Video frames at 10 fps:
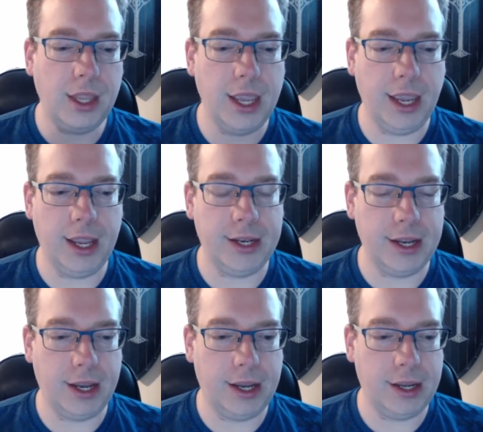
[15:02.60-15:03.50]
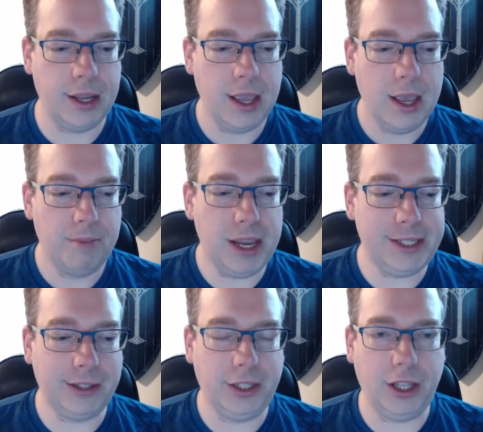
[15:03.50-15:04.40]
And
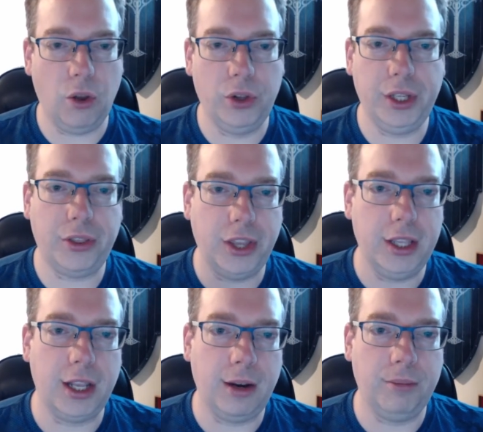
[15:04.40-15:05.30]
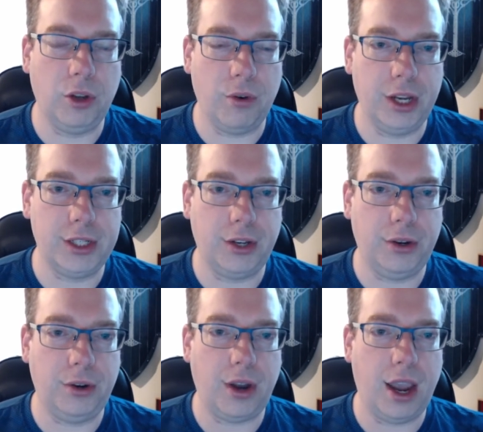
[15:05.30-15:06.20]
basically the only thing that I'm going
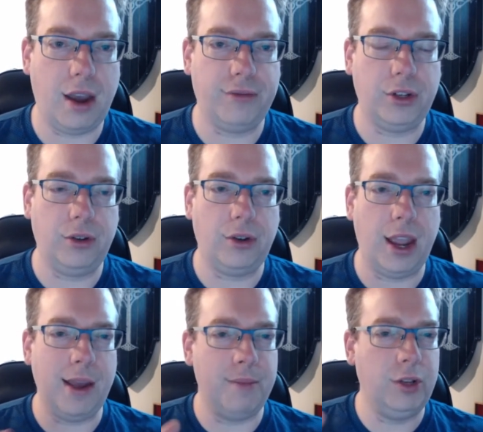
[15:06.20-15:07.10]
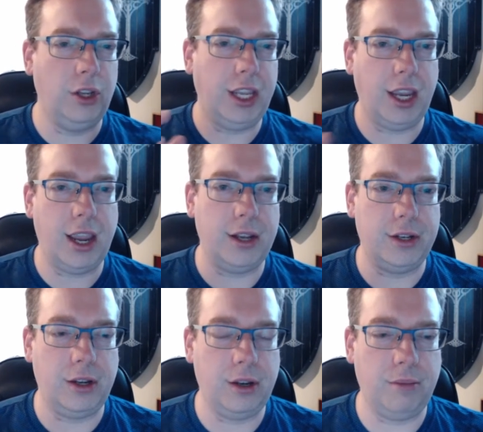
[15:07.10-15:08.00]
to I am looking
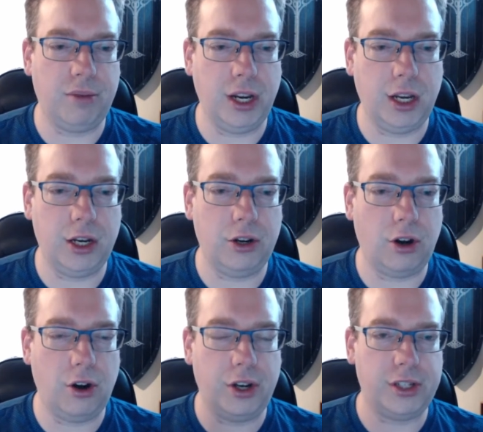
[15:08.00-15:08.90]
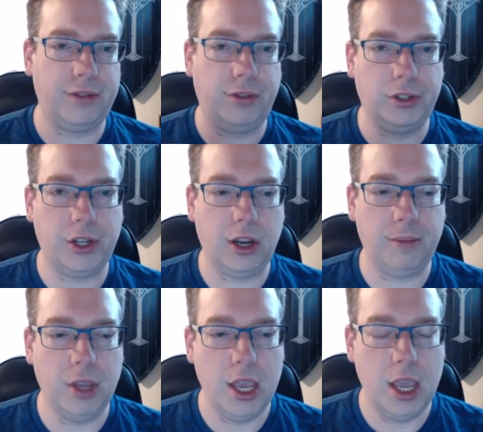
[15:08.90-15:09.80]
at bringing in an artist
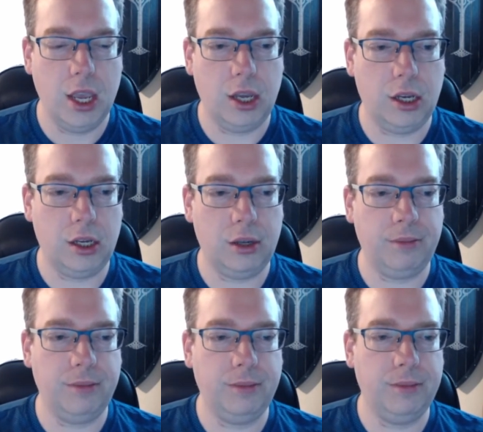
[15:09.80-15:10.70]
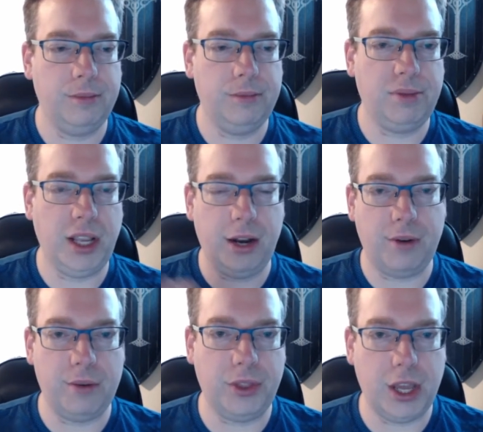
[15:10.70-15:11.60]
full-time, playing
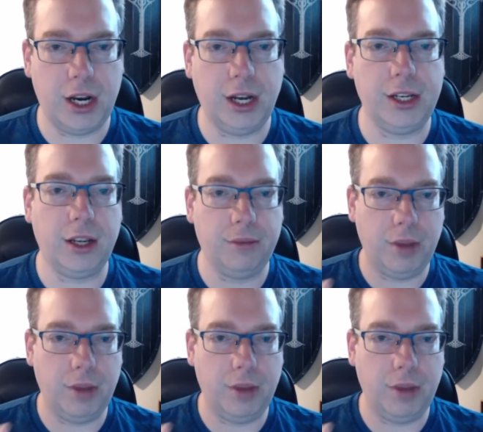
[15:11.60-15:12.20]
around with that idea.